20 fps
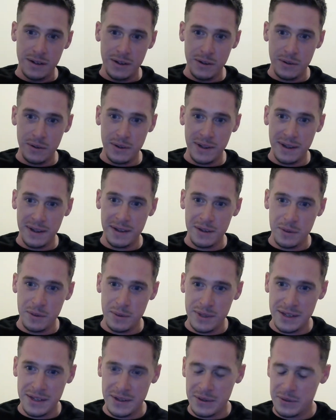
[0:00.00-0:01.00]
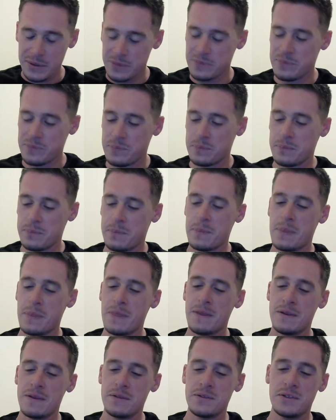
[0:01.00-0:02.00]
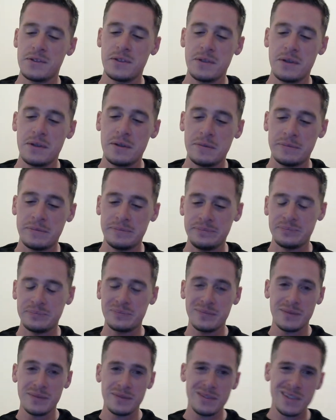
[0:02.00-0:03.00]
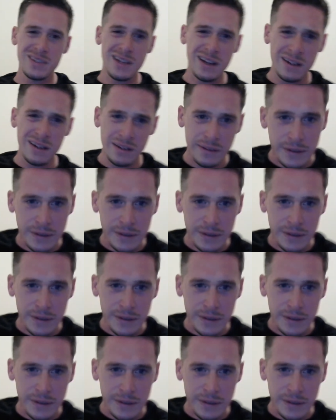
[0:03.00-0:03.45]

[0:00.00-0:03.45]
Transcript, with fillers: Okay, here we go. So it's kind of